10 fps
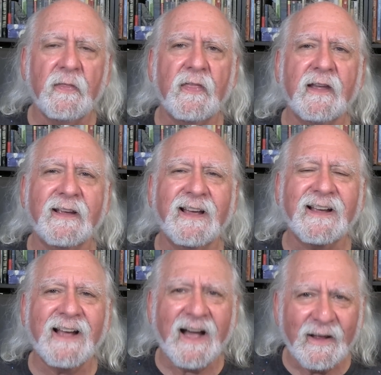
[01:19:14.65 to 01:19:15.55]
Think
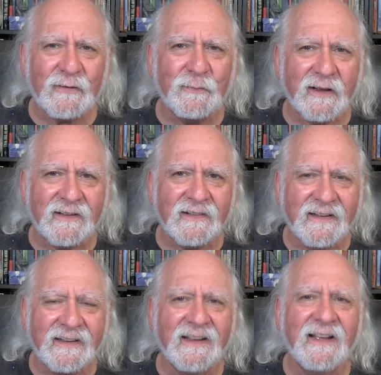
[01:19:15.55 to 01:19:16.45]

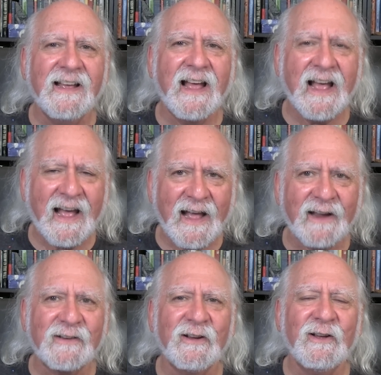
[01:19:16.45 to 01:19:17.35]
cosmically,
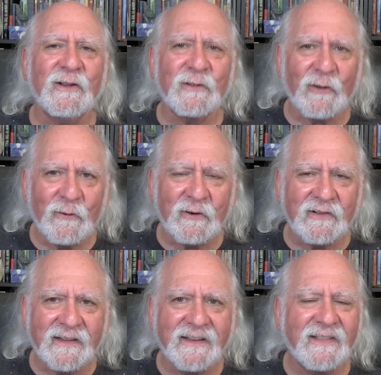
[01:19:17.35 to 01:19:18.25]
act
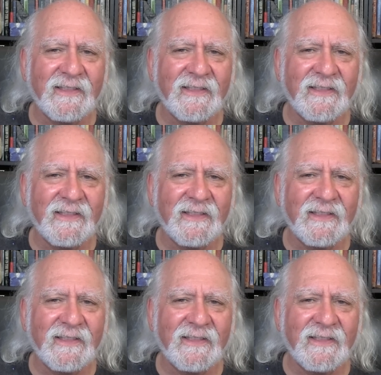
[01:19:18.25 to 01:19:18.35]
locally.